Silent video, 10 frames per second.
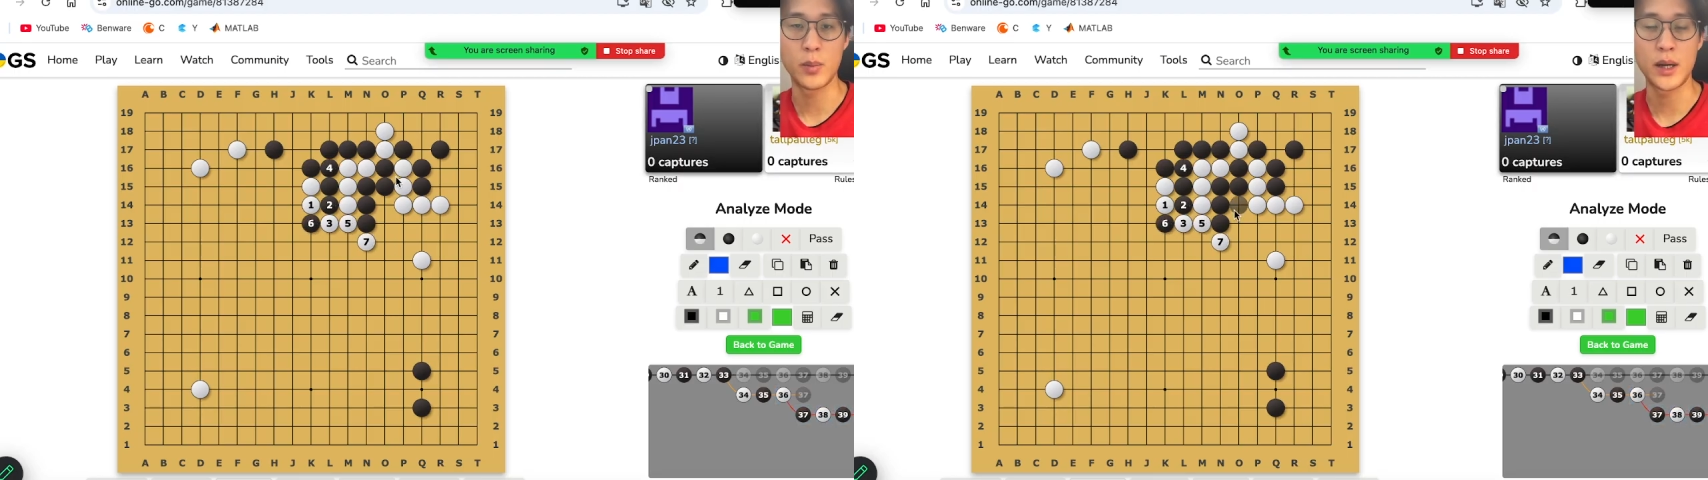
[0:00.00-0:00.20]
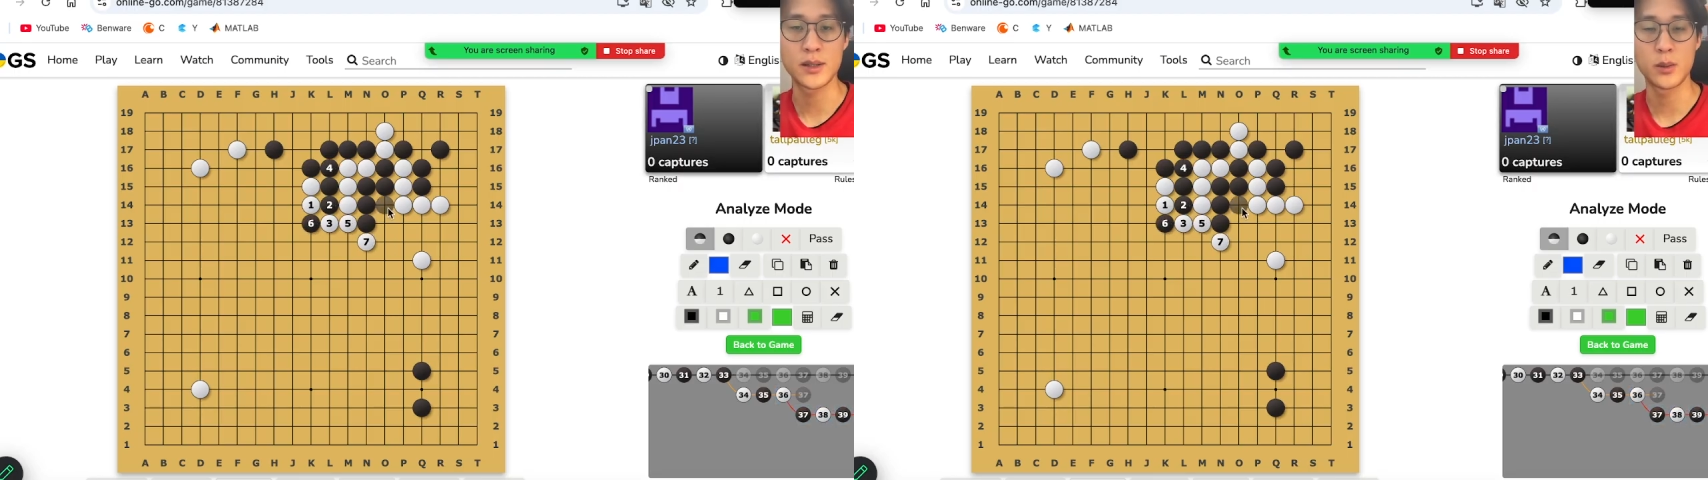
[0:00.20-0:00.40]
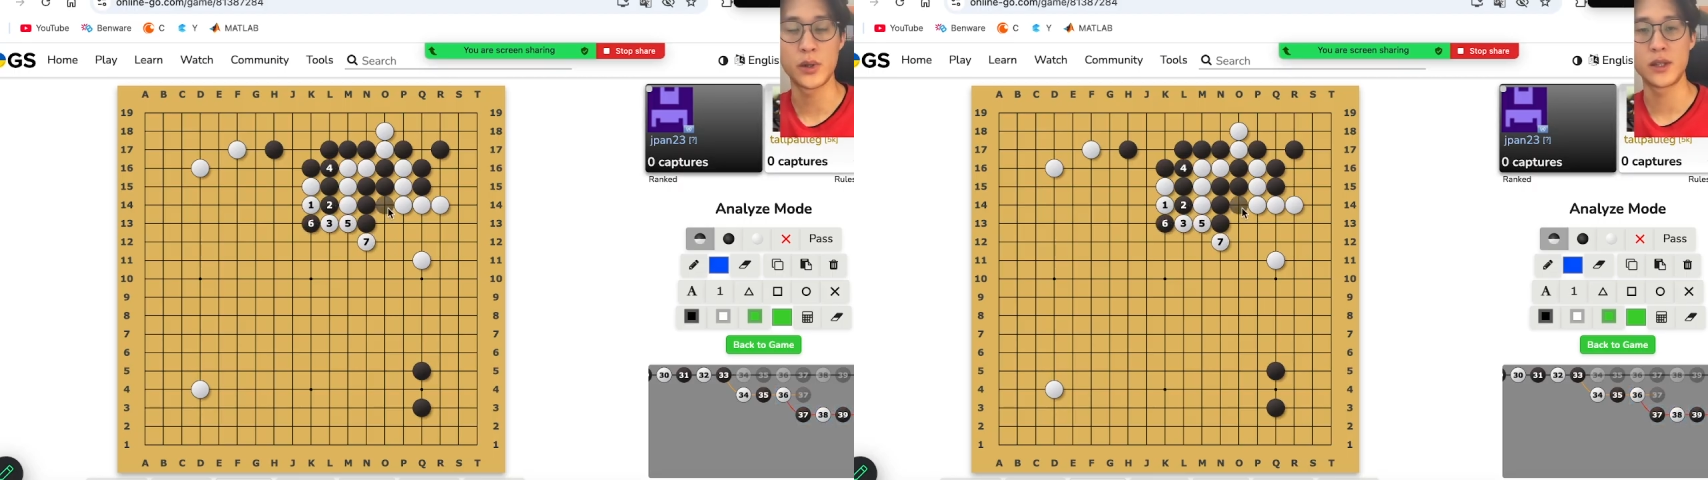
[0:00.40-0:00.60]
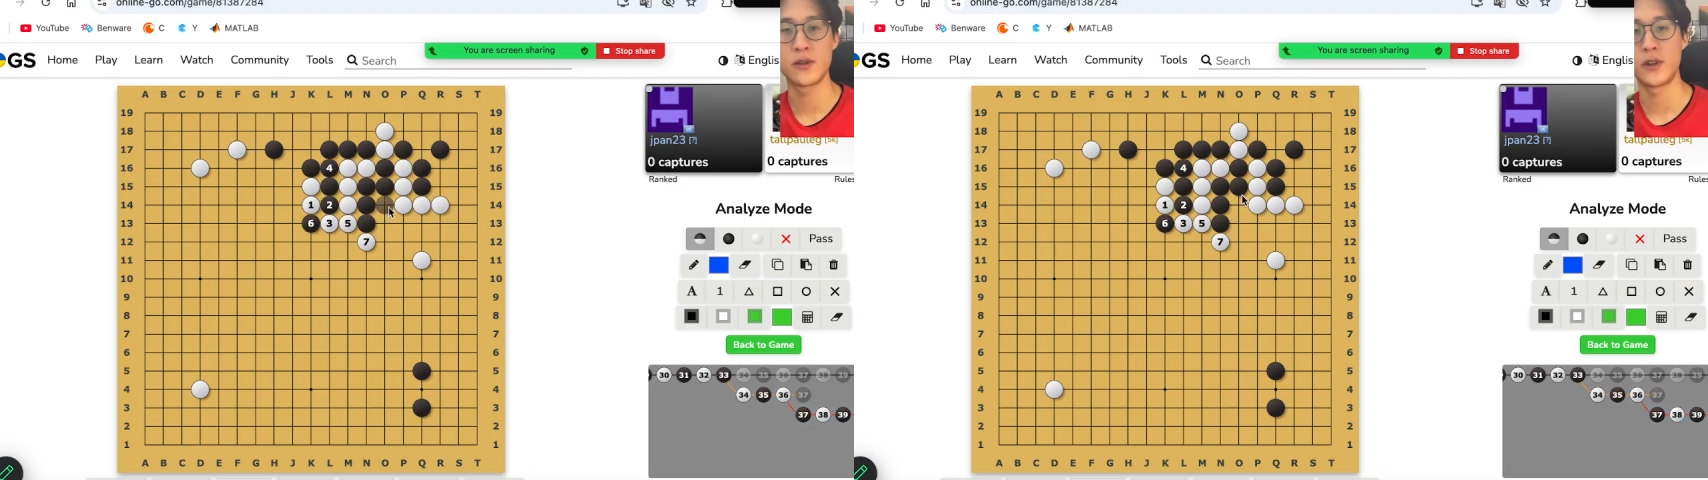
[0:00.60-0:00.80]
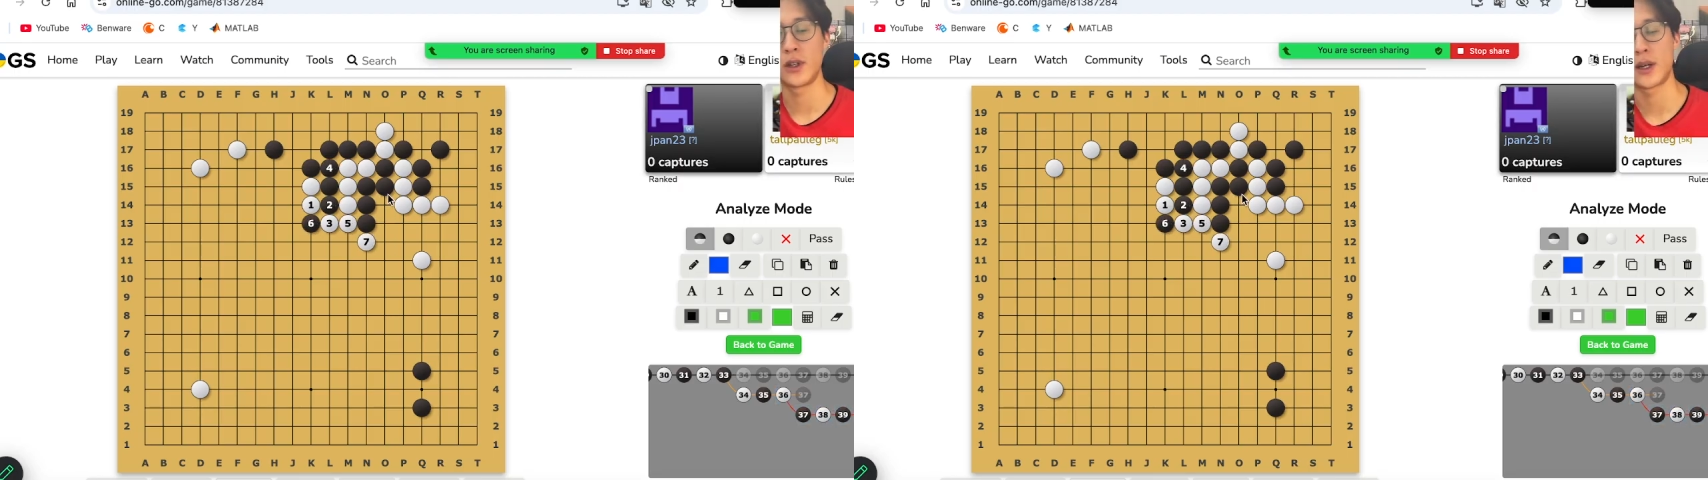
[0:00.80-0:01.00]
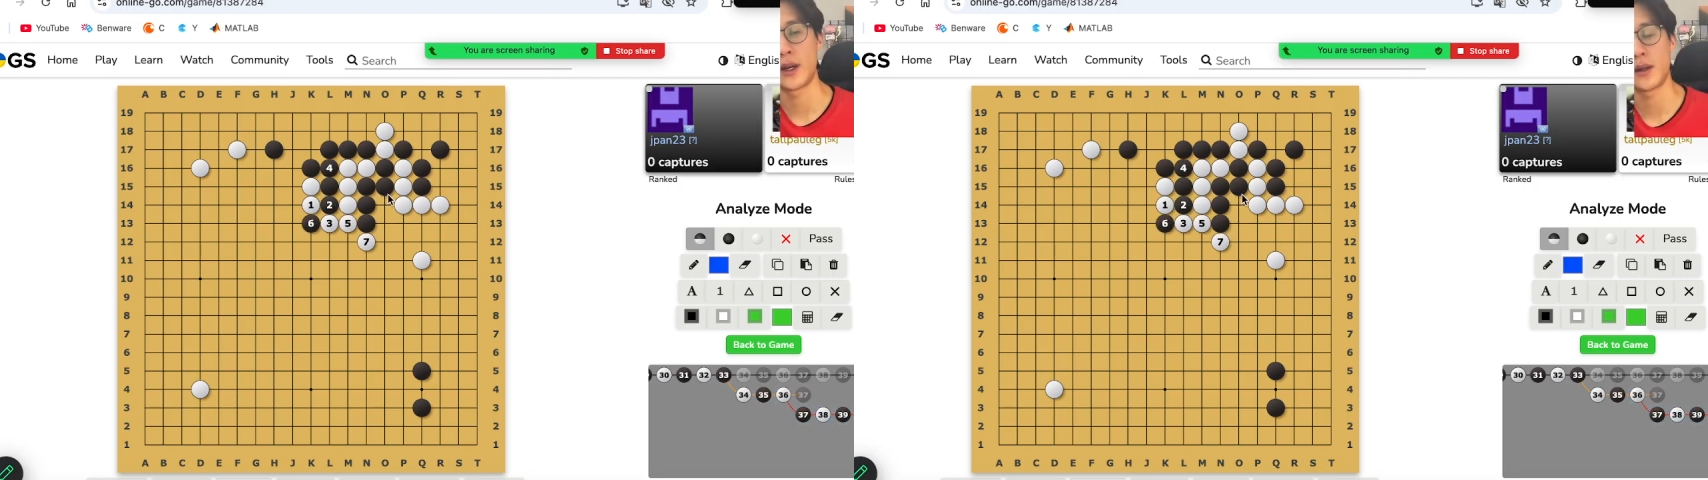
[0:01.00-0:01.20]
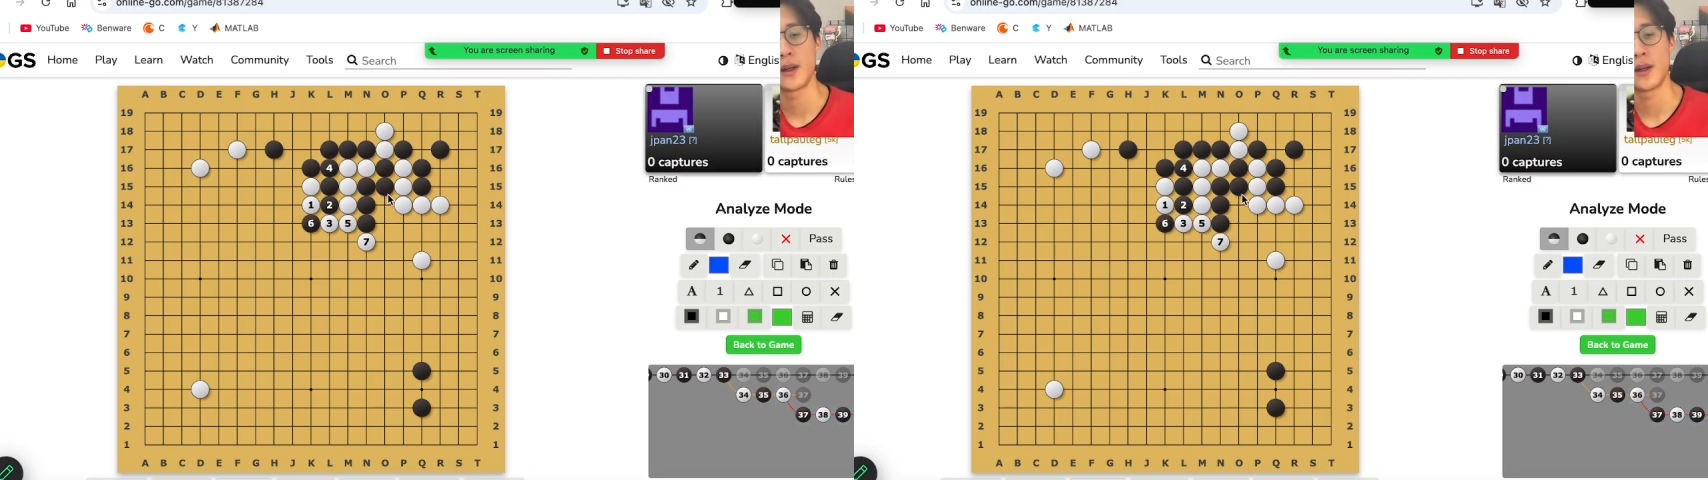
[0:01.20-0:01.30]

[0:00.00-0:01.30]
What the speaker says: Black's liberty is very tight.